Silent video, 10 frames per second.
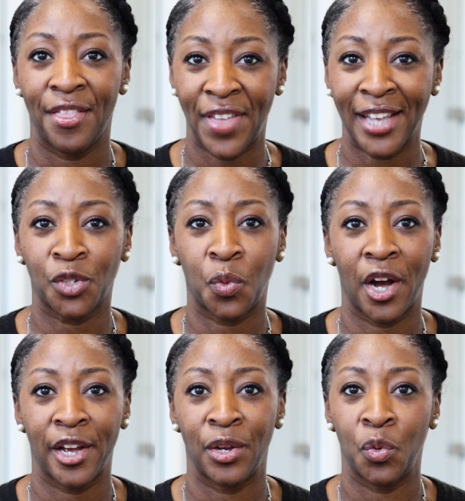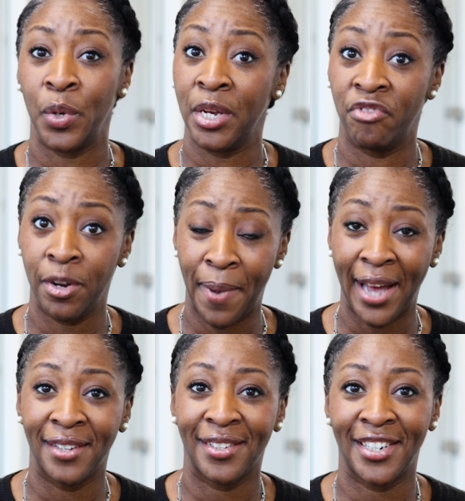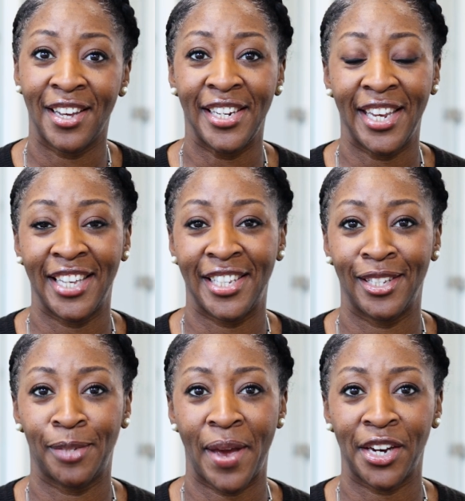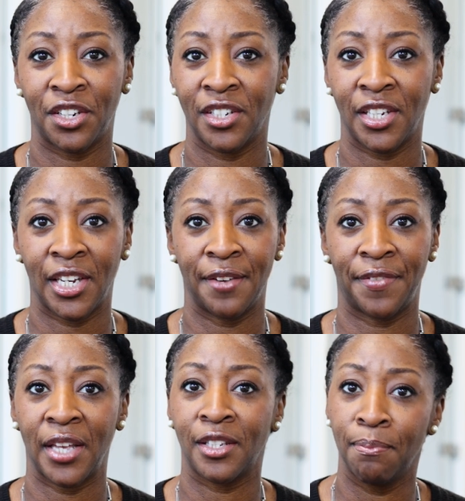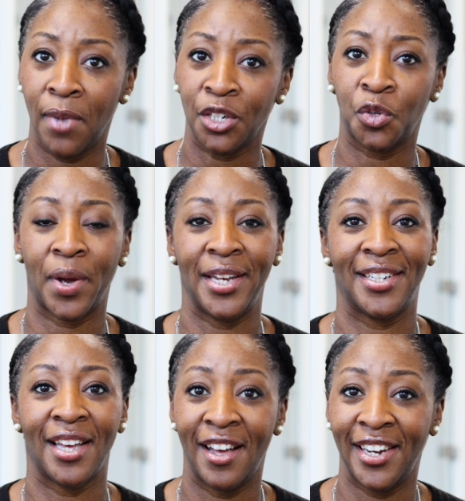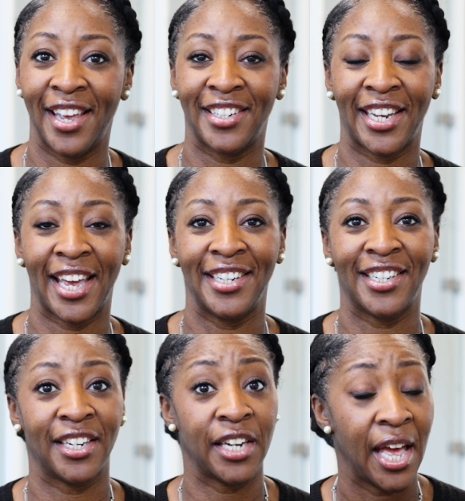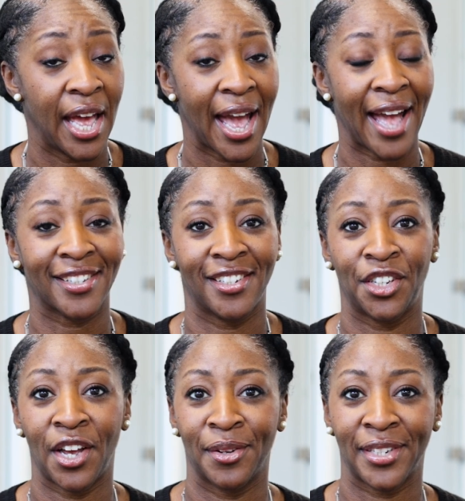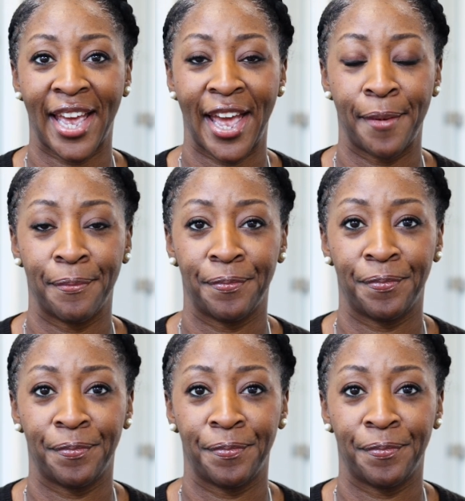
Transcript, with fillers: That's why we rebalanced early years inspection to give as much weight to early education as to childcare,